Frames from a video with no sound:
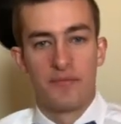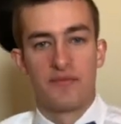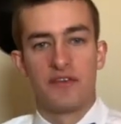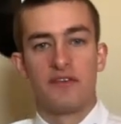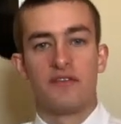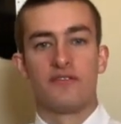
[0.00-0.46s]

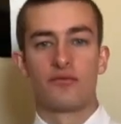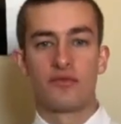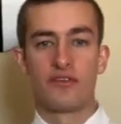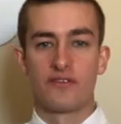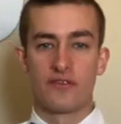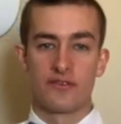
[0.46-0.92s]
these
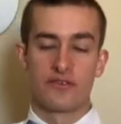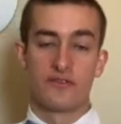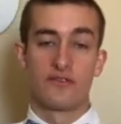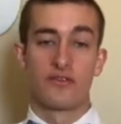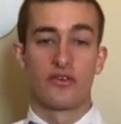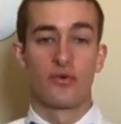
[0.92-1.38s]

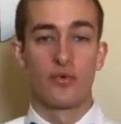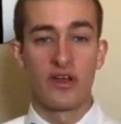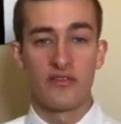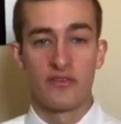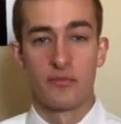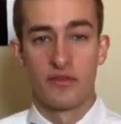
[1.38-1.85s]
researchers took
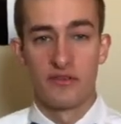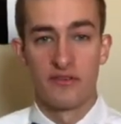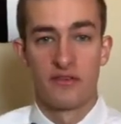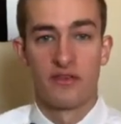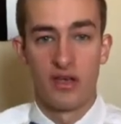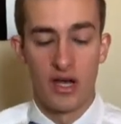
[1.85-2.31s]
away from
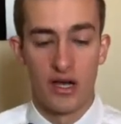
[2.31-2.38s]
this